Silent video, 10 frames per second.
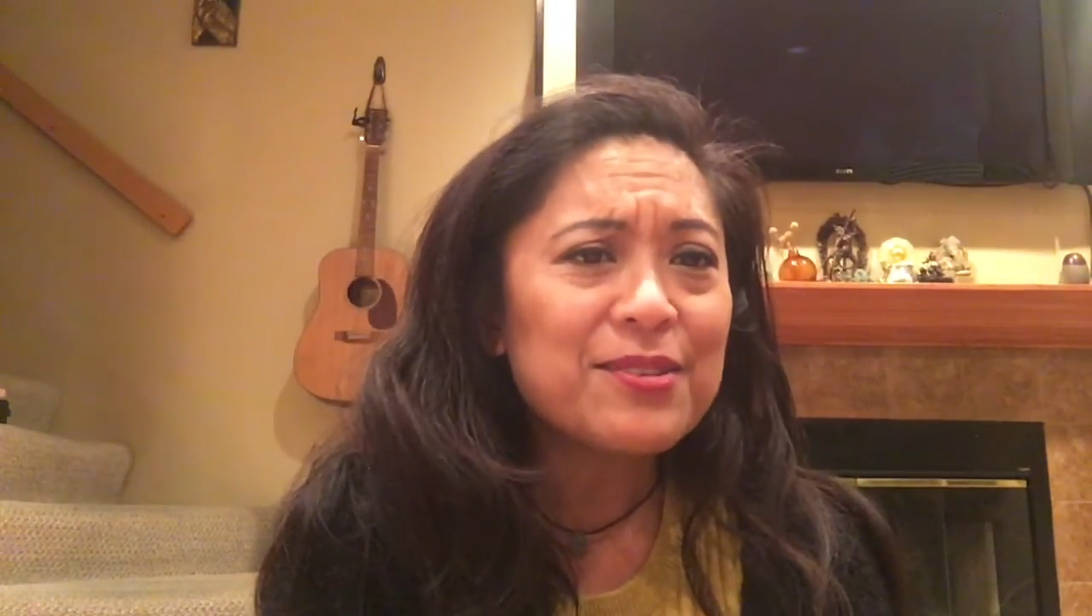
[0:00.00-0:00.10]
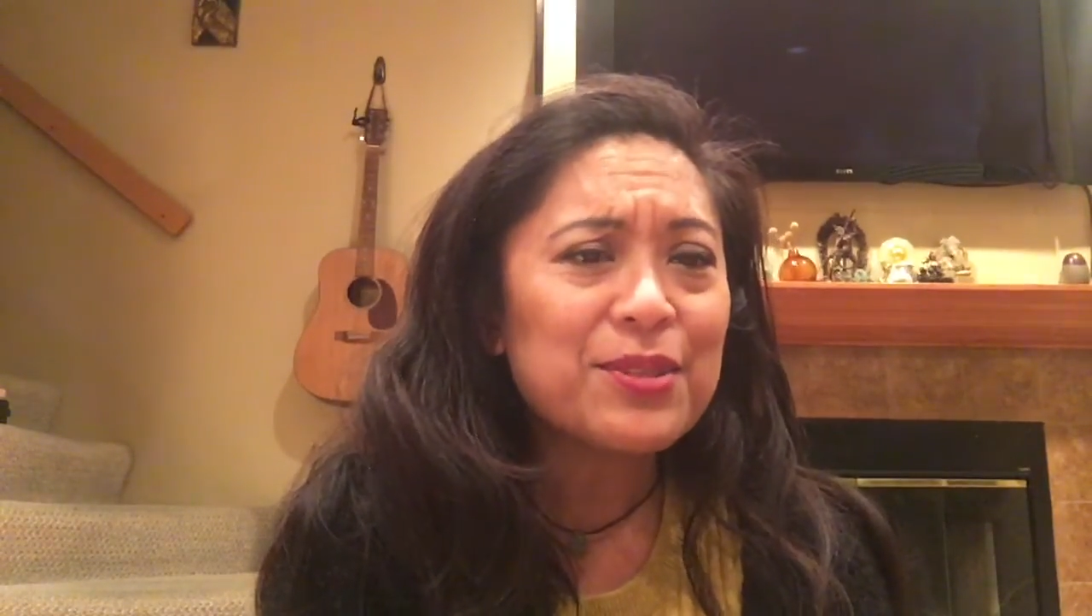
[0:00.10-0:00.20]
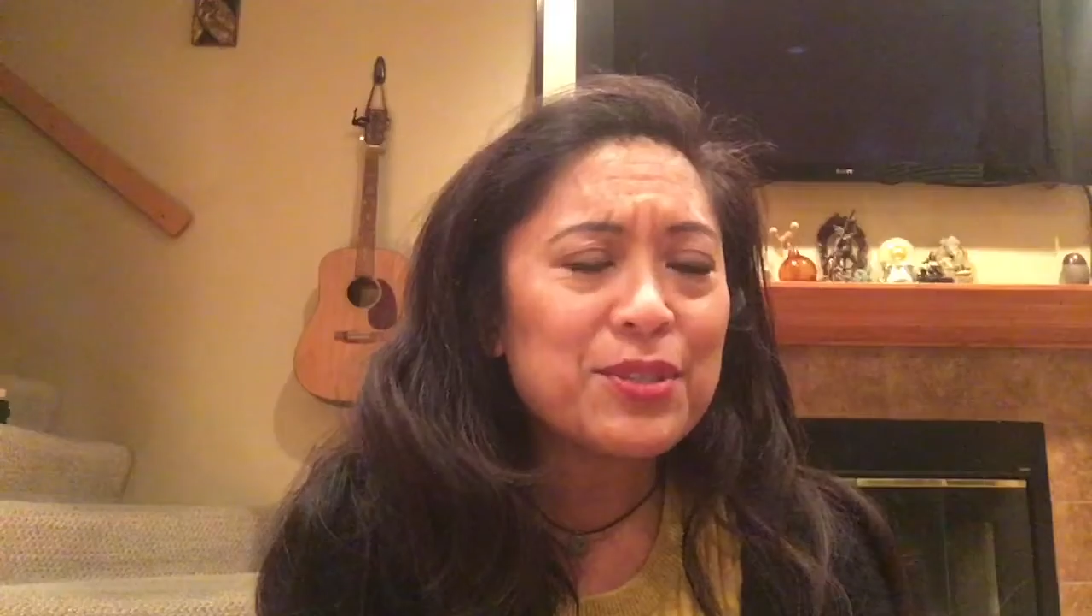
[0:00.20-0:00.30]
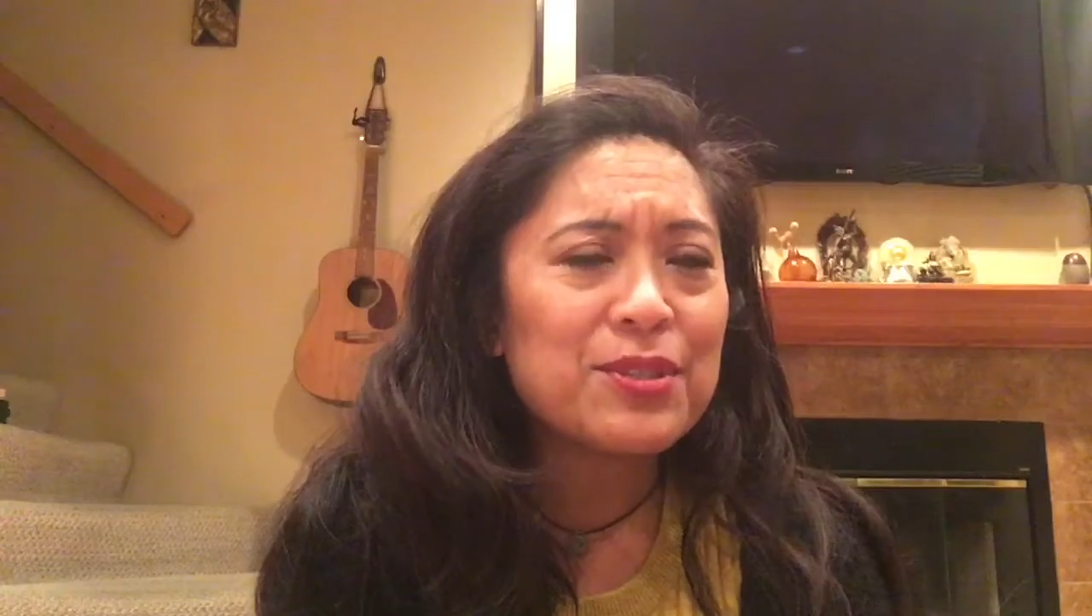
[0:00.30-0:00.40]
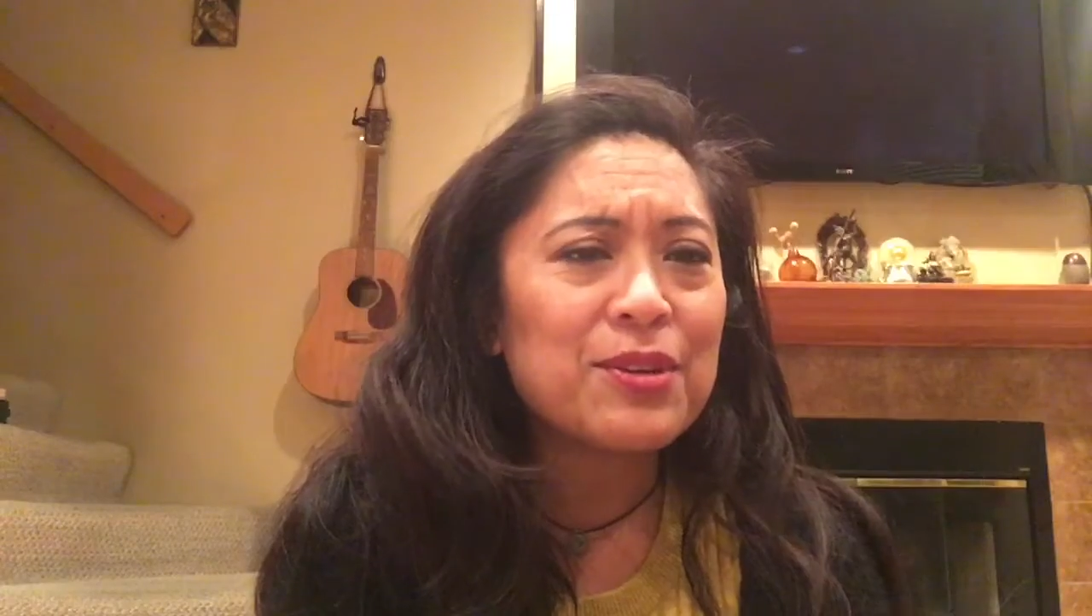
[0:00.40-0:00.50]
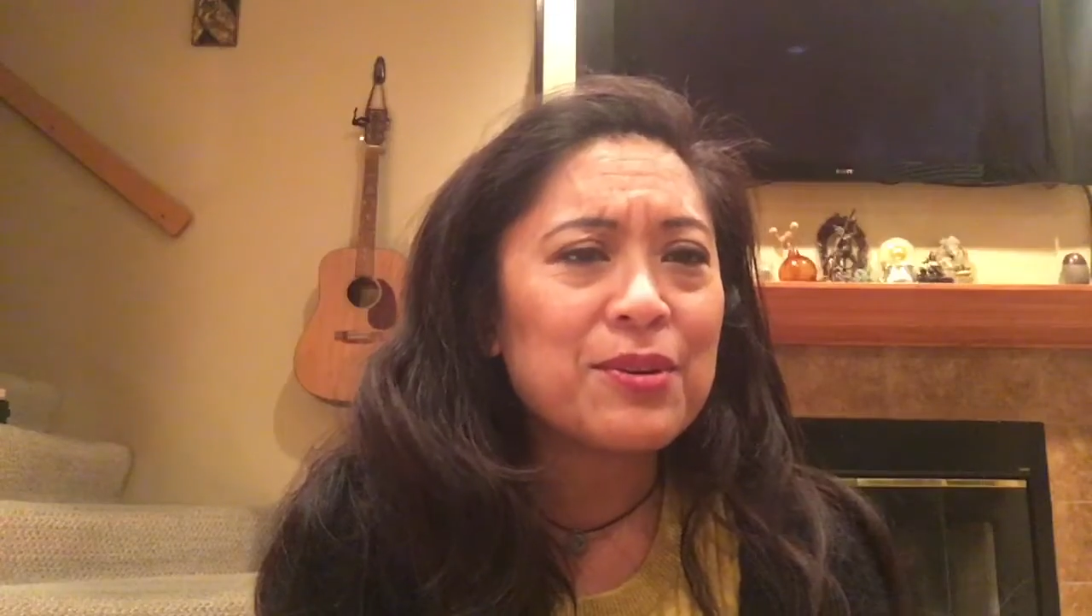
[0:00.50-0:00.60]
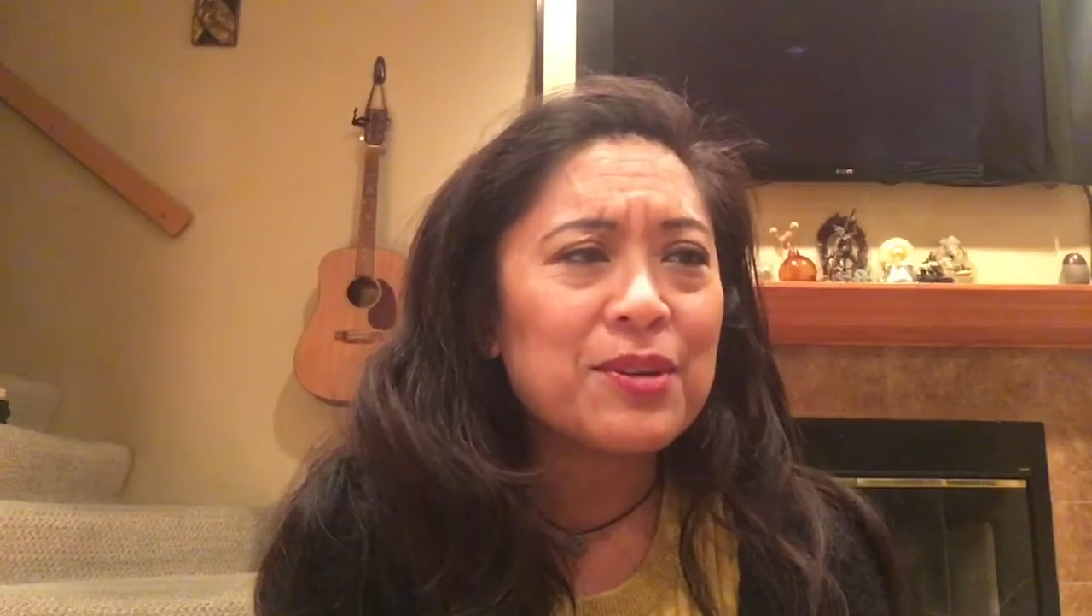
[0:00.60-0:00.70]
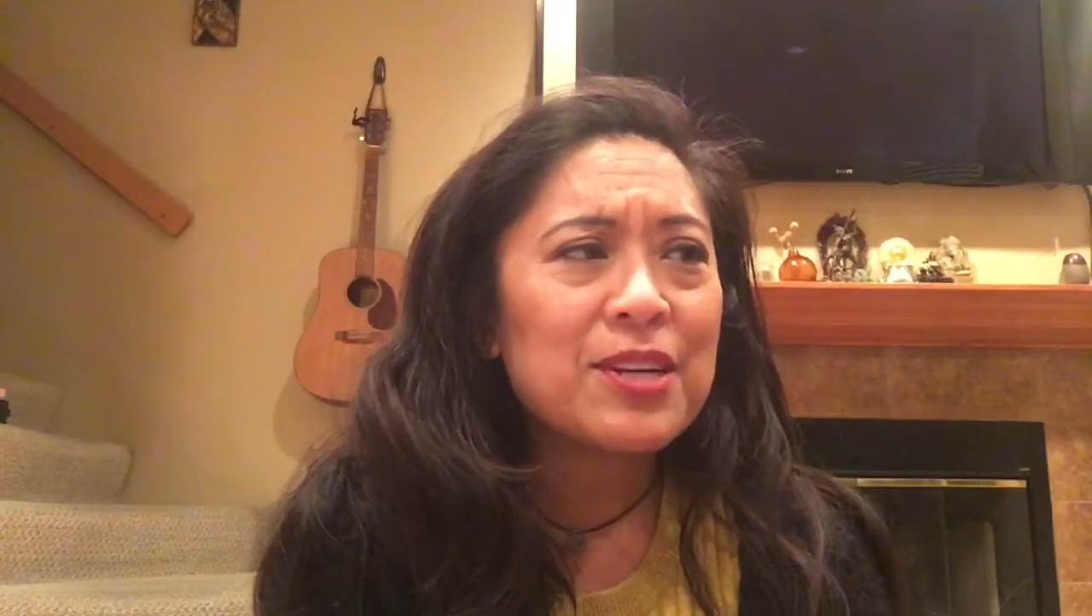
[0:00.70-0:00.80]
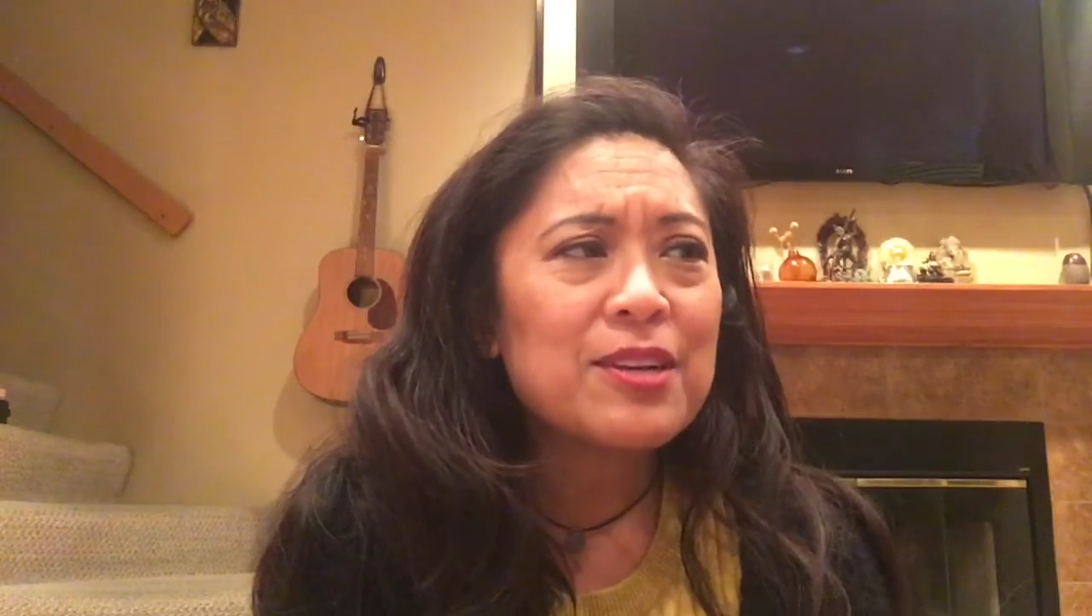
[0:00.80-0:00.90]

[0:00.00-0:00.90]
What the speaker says: so